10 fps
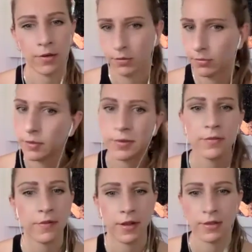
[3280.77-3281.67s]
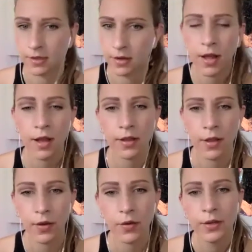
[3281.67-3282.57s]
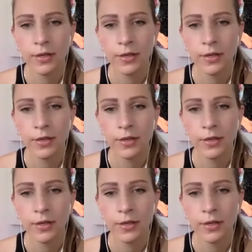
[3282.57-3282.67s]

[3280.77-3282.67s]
and we'll be friends and I'll hug you.